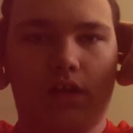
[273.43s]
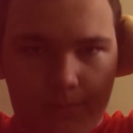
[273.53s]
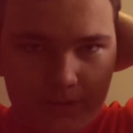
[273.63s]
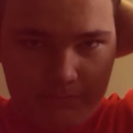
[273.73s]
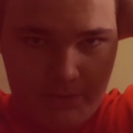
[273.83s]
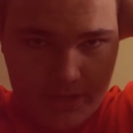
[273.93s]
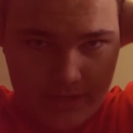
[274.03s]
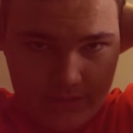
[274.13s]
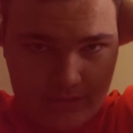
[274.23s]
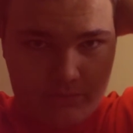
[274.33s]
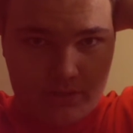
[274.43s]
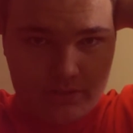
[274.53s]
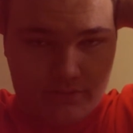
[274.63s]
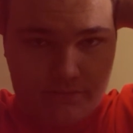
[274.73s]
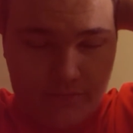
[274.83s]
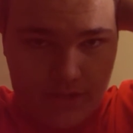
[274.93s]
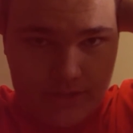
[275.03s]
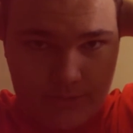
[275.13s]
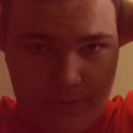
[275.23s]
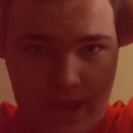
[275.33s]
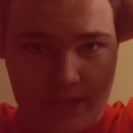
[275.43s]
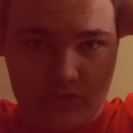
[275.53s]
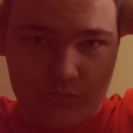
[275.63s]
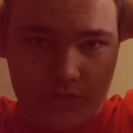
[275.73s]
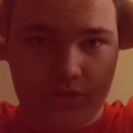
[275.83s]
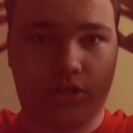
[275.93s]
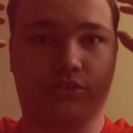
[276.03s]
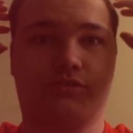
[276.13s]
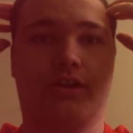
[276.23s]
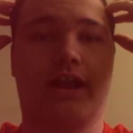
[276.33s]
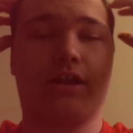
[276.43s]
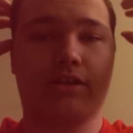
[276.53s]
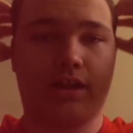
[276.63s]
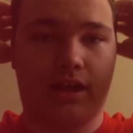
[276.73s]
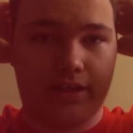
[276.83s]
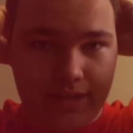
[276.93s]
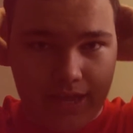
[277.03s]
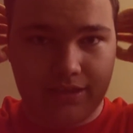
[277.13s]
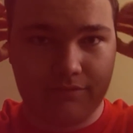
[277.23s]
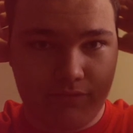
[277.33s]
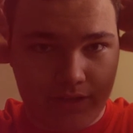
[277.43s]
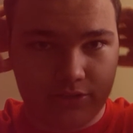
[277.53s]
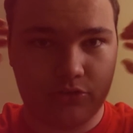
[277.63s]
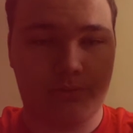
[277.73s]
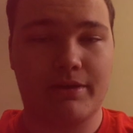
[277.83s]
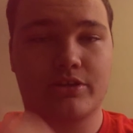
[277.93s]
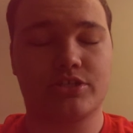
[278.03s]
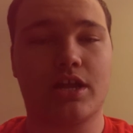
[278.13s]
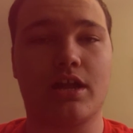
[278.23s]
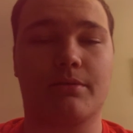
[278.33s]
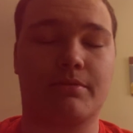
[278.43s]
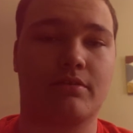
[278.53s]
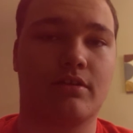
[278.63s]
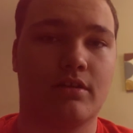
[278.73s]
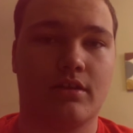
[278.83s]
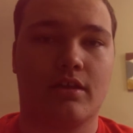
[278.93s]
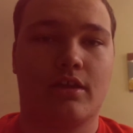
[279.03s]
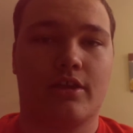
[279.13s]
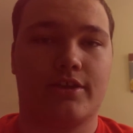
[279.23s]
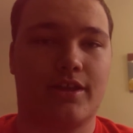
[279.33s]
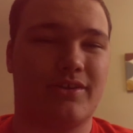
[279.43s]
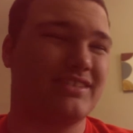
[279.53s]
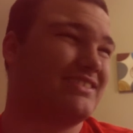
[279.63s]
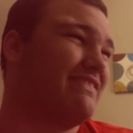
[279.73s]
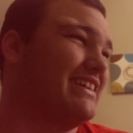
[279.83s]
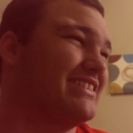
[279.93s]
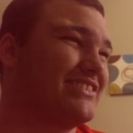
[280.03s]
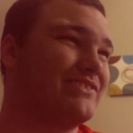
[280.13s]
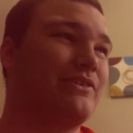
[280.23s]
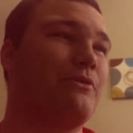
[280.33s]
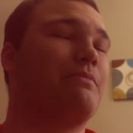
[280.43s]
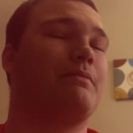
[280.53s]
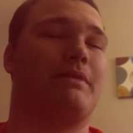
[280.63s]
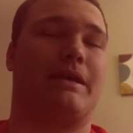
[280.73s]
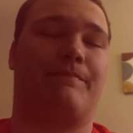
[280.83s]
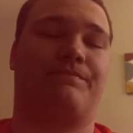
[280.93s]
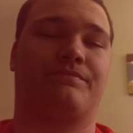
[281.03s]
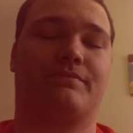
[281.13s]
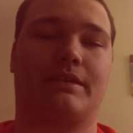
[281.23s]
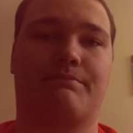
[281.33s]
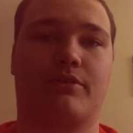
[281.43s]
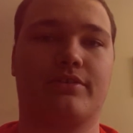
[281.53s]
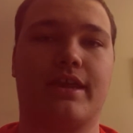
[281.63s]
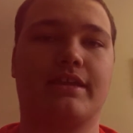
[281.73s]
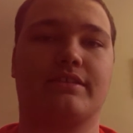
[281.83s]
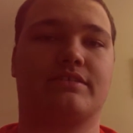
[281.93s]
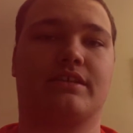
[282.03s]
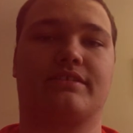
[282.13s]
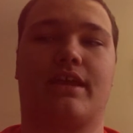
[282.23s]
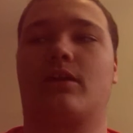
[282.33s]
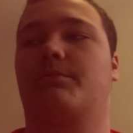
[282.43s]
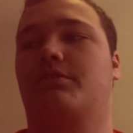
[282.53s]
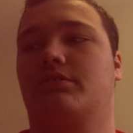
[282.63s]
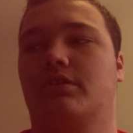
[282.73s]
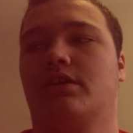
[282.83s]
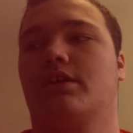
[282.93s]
I'm like, buddy, like, what the fuck? You're paying $200 for a haircut, and I could fucking do a better job. You know, it's fucking stupid, man. Like, Bernier is, like, terrible.